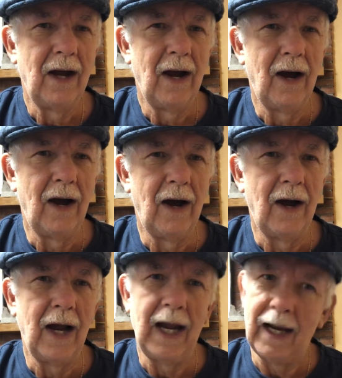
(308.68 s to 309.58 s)

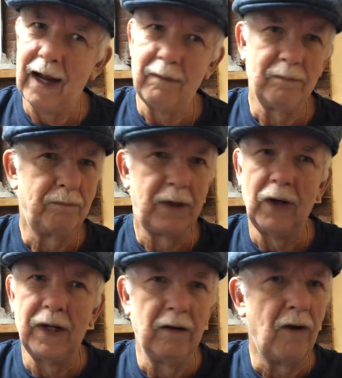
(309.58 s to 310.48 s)
and I'm
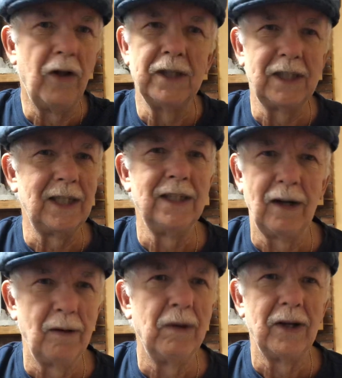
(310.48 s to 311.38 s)
guilty of all the sins
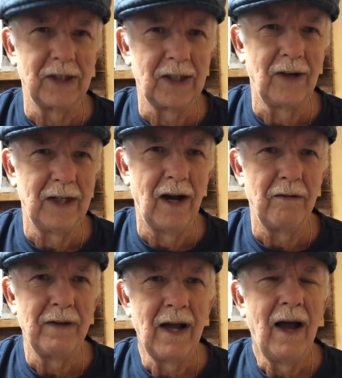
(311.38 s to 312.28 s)
everybody else is guilty of,
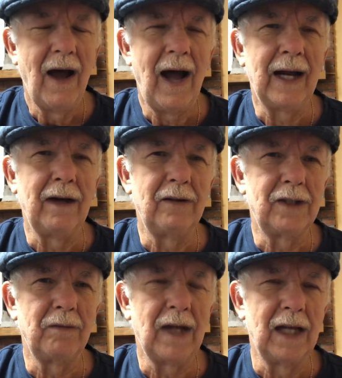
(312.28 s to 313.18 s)
I can
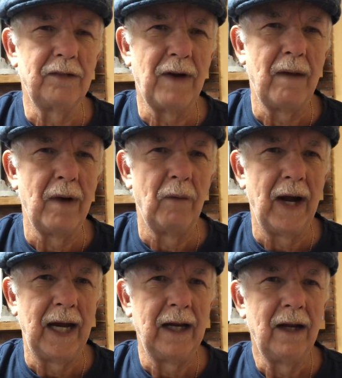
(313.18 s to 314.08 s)
sometimes find my
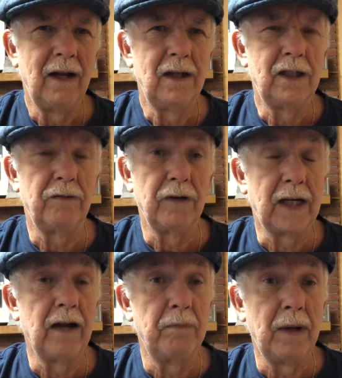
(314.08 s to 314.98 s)
way to
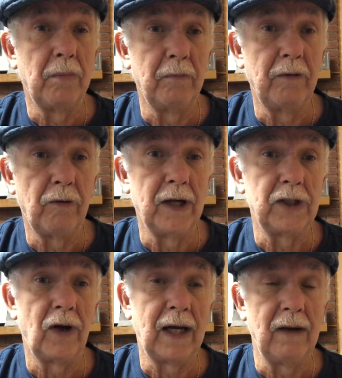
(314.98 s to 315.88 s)
forgive people before I
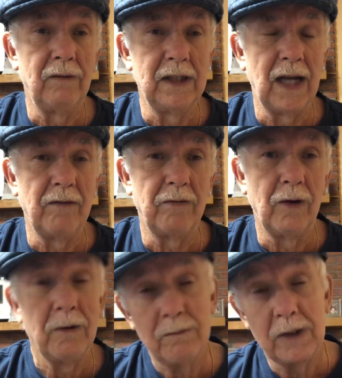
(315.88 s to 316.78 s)
start getting resentful.
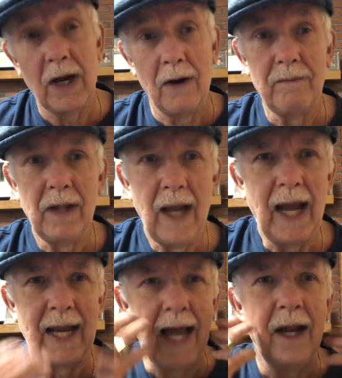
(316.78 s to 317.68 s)
So,
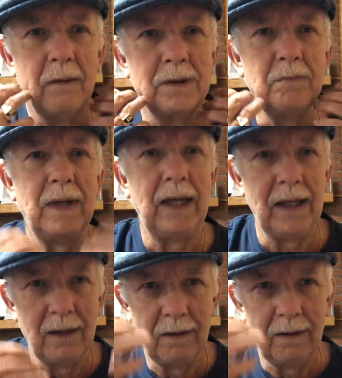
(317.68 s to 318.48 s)
and that helps me